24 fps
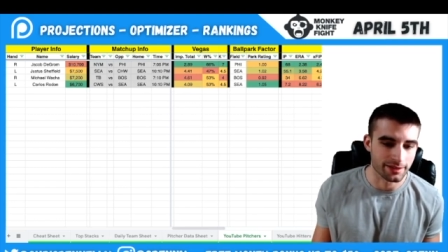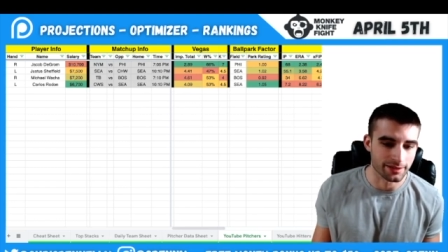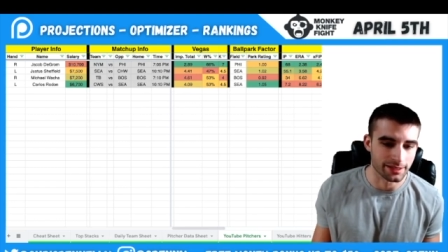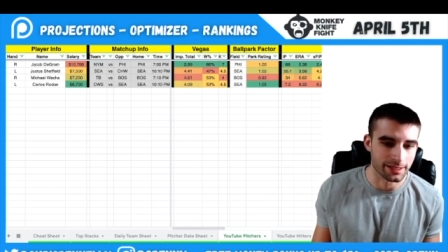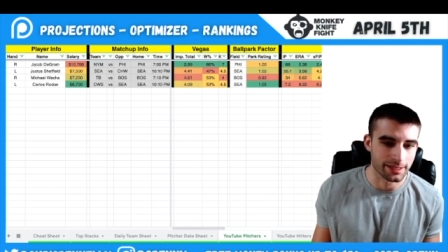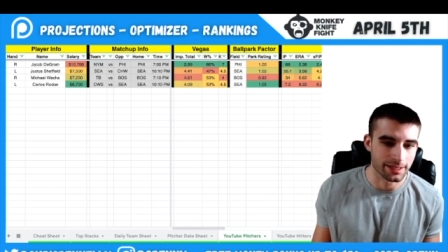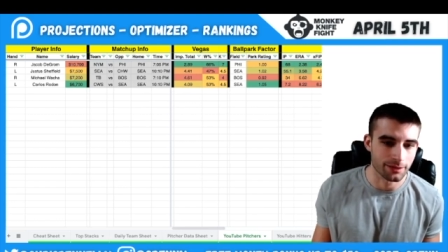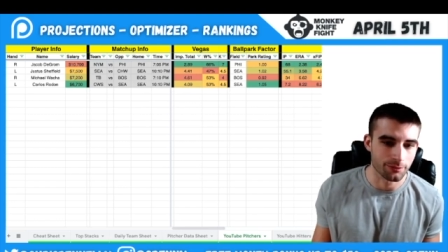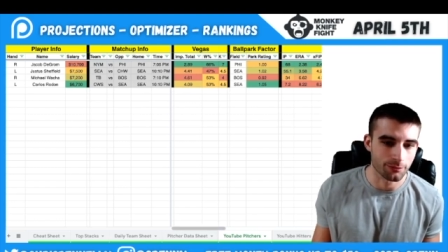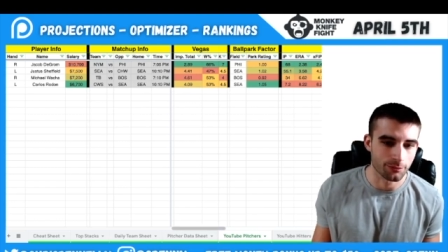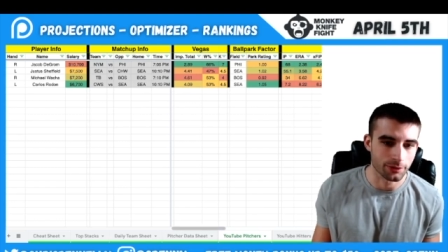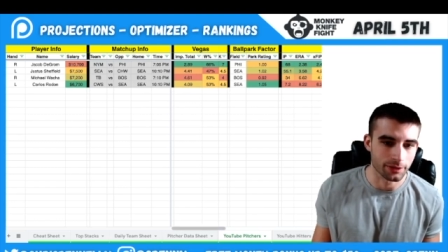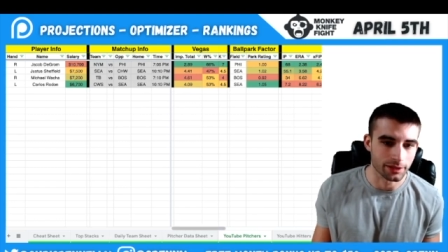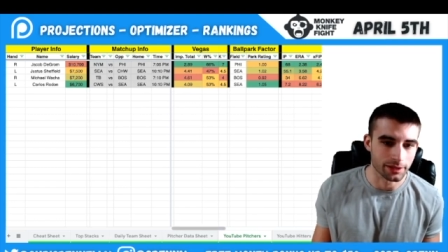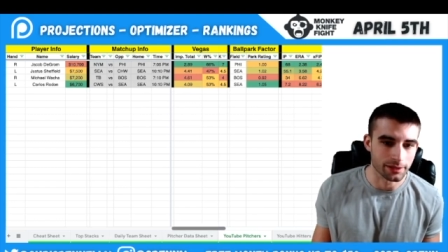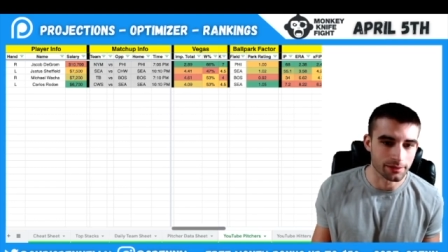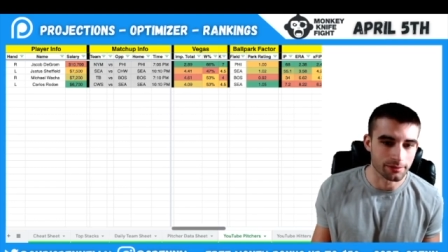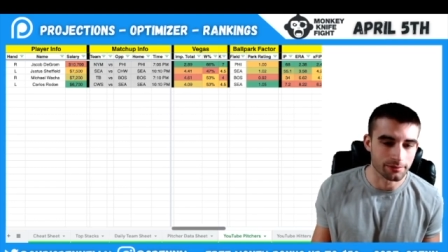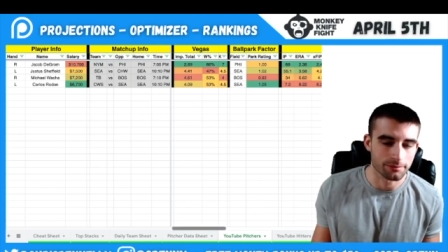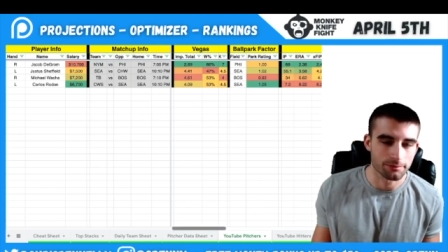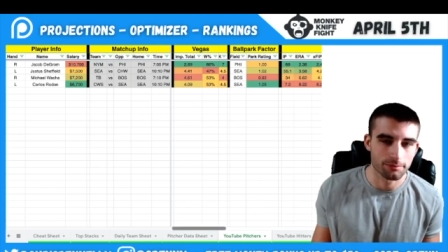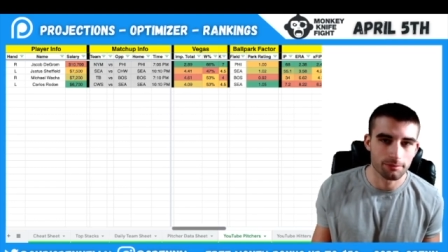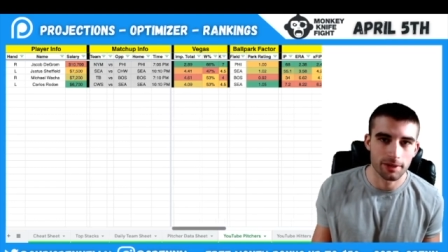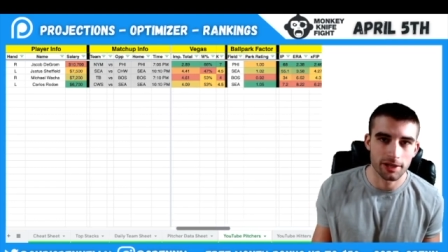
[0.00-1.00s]
and he didn't
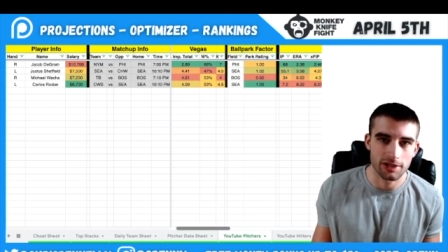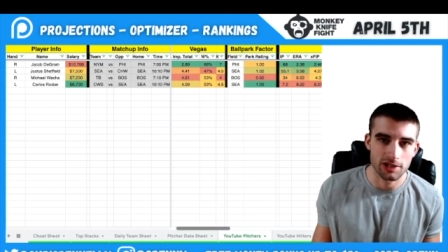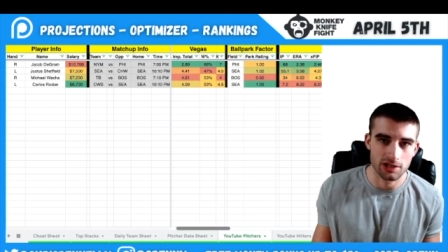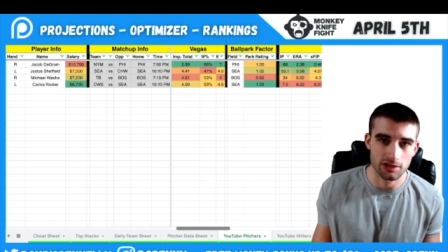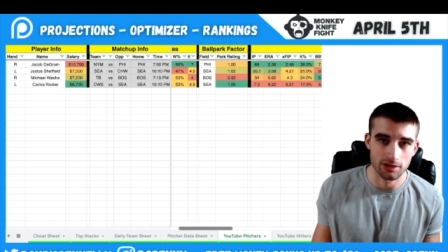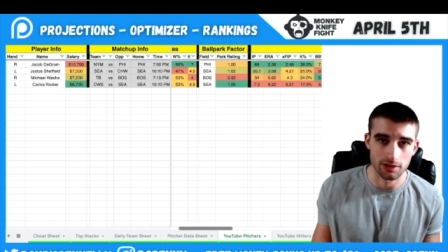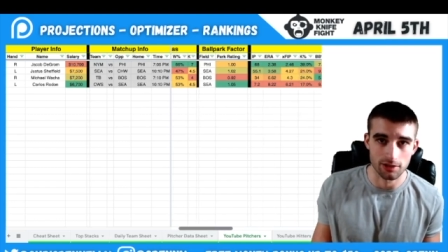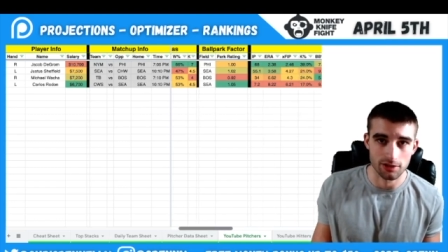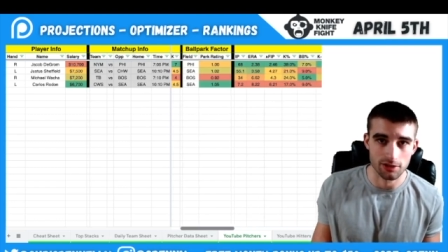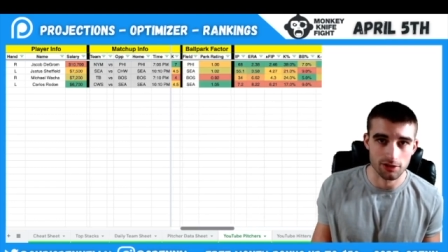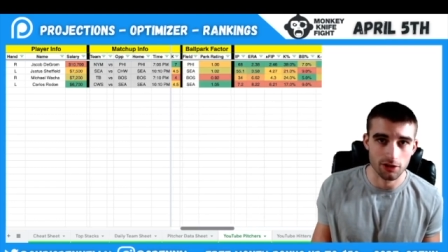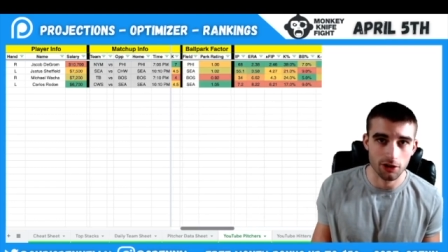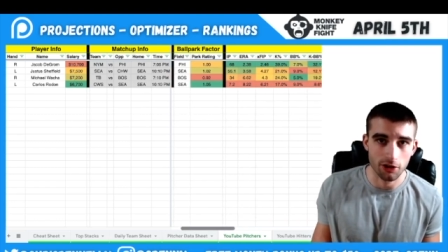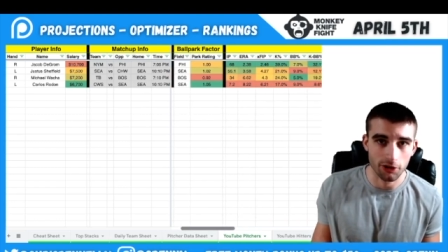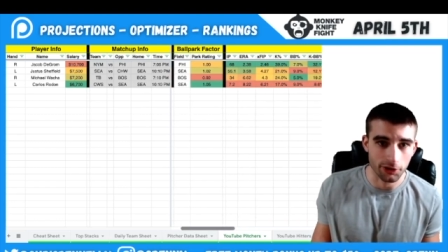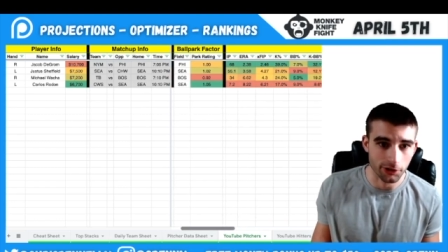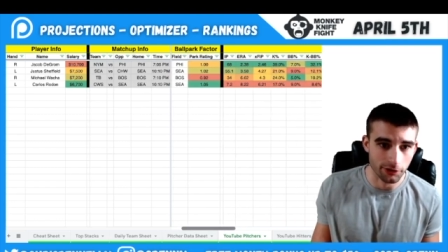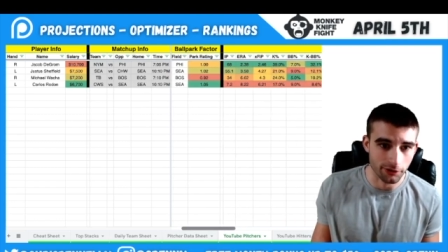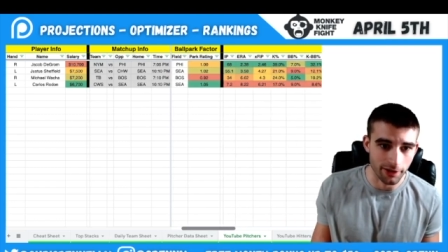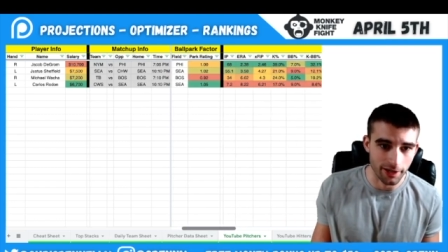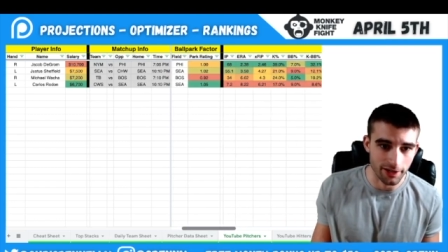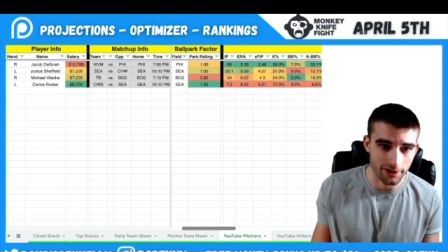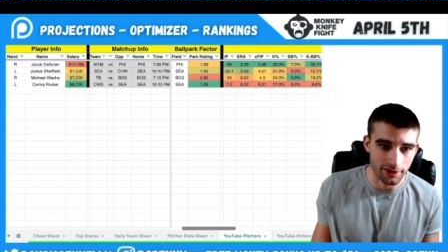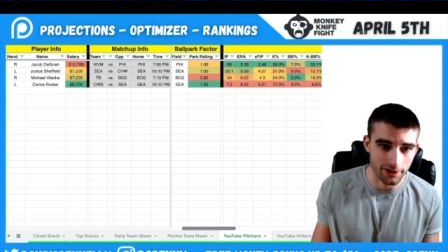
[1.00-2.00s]
really pitch as a
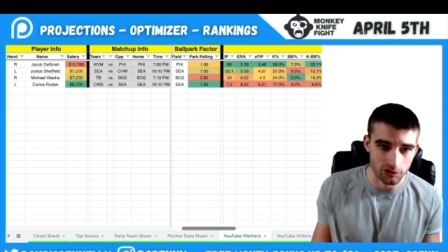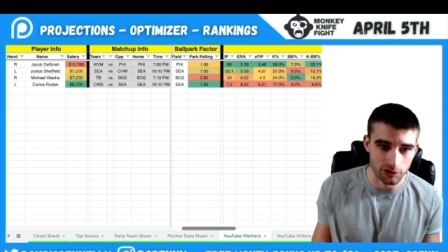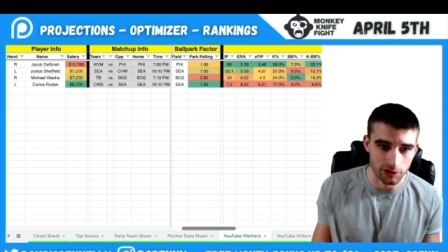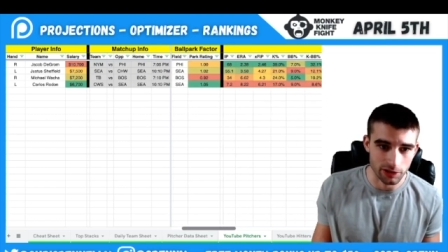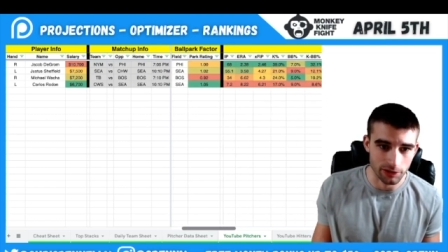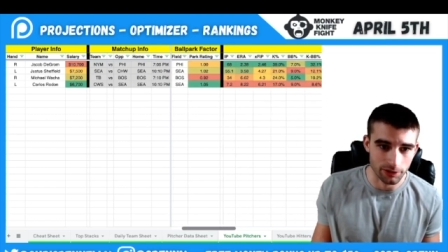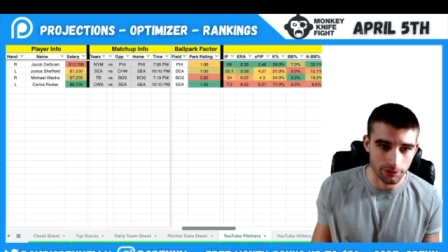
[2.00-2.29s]
starter last year.